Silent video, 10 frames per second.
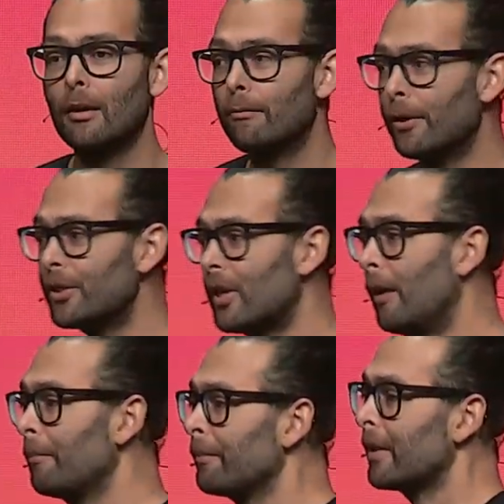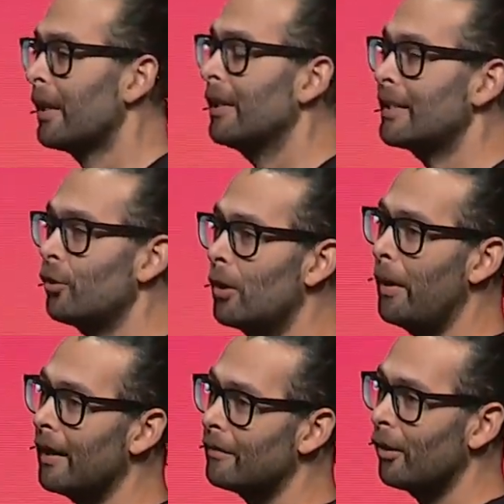First up, let's talk
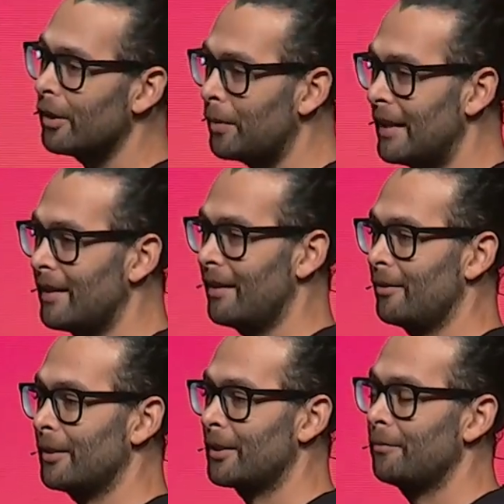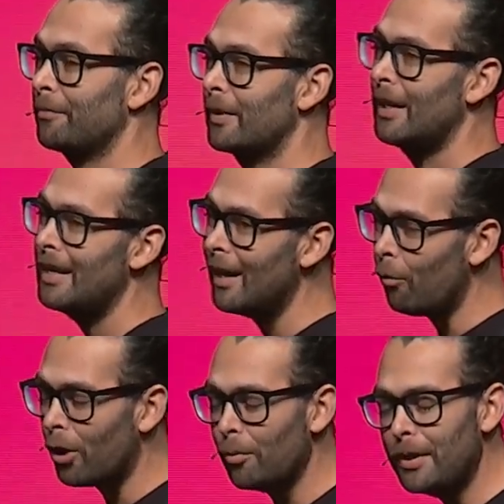about knowledge base articles. Now,
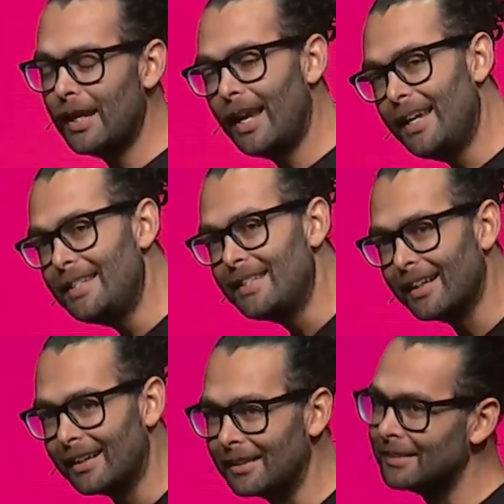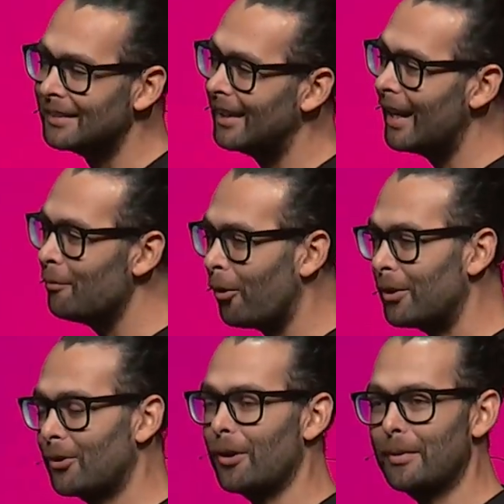what could be easier and more
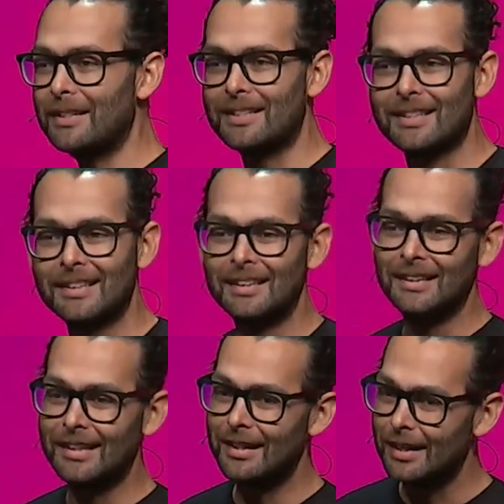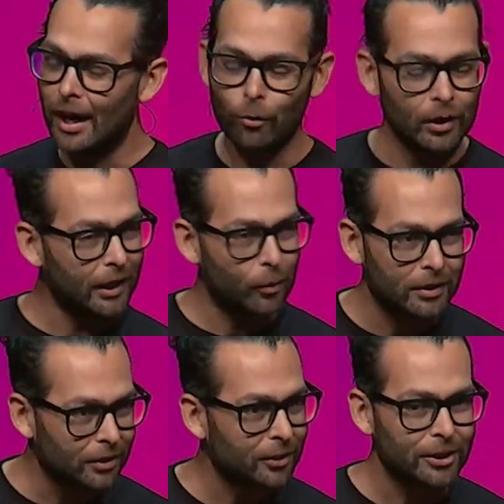autonomous than a really quick
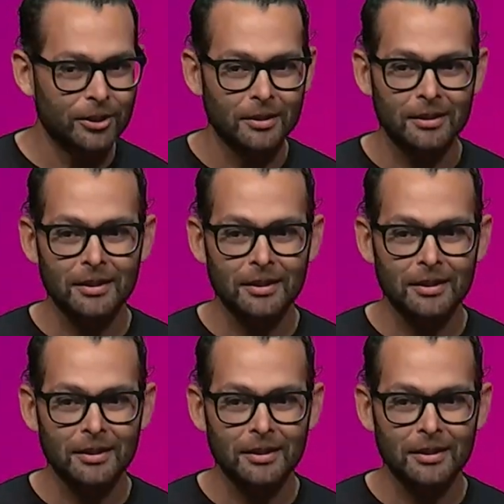search,